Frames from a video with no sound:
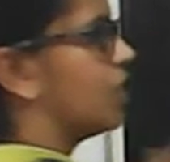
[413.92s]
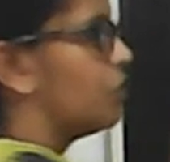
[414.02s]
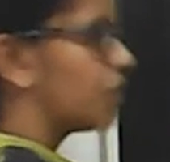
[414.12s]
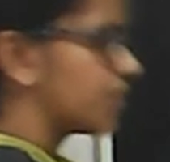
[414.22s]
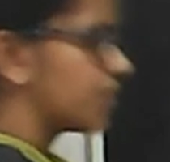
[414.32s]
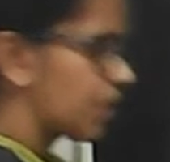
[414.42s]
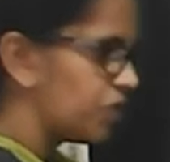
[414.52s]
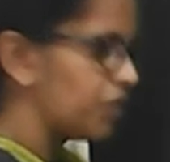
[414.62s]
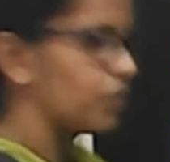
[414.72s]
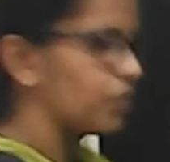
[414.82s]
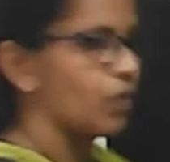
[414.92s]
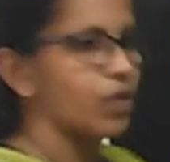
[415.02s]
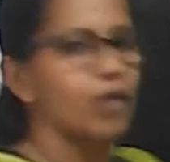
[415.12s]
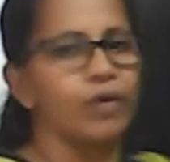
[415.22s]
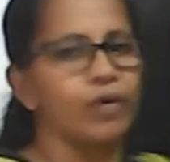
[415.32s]
From 74, we
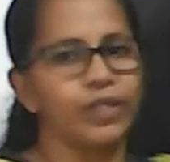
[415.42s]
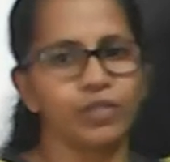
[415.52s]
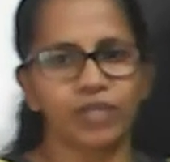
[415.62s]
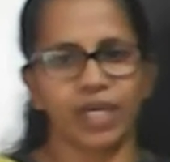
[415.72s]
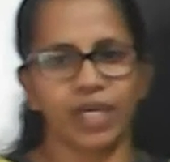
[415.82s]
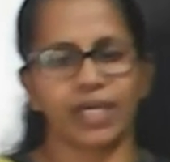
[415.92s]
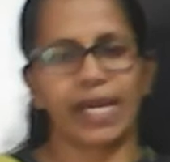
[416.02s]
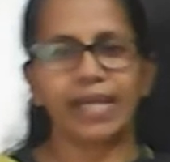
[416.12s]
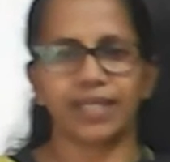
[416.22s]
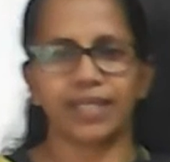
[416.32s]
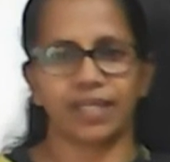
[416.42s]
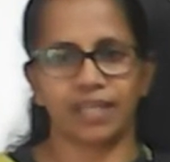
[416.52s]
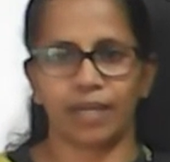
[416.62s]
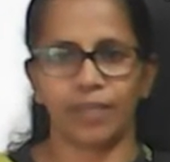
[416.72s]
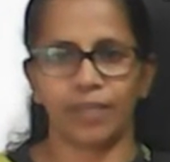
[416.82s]
are going to take 8 at a
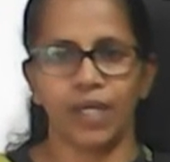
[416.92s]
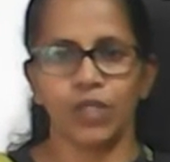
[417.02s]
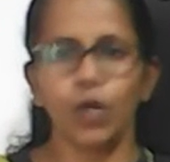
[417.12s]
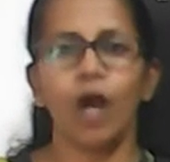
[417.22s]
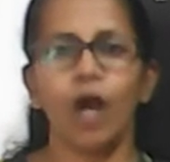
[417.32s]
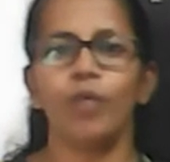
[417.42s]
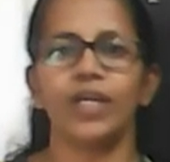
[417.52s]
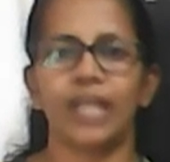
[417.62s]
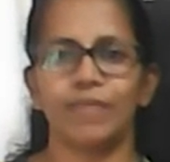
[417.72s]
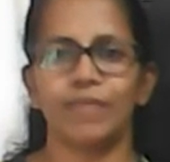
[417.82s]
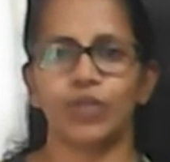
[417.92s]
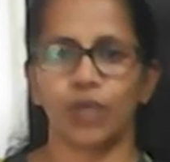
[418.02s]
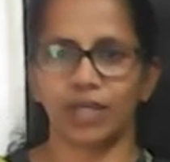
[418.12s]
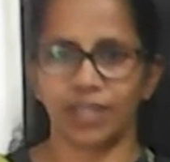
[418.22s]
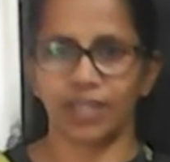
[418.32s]
time. So how many times you
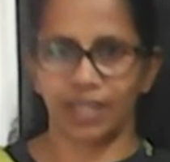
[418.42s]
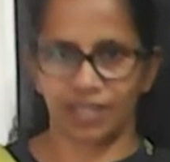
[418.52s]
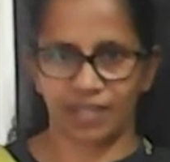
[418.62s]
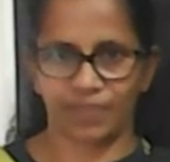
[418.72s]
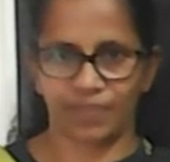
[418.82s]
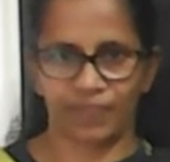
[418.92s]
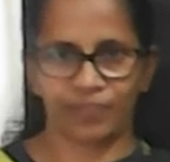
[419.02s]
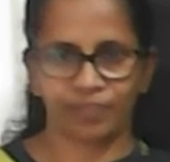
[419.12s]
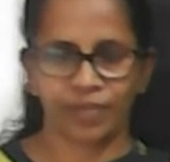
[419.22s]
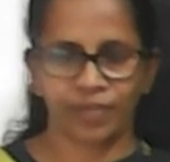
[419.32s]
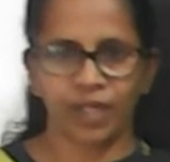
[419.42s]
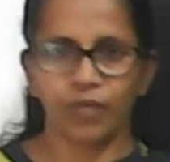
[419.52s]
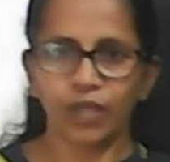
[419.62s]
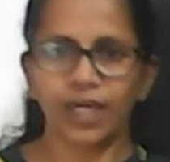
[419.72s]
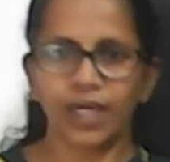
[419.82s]
can take it?
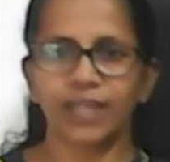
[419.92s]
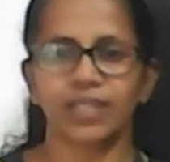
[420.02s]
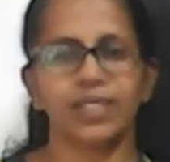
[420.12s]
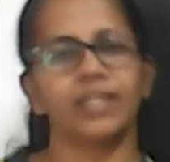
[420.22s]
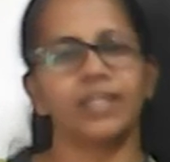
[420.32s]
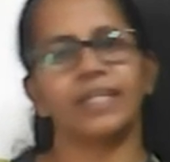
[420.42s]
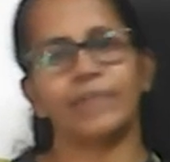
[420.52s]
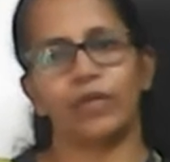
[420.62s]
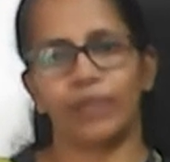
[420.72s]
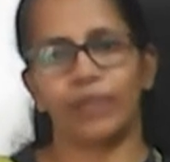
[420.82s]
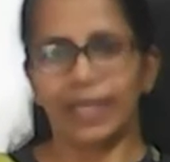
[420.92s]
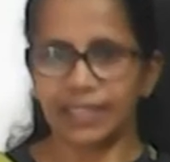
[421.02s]
For that, say the table of 8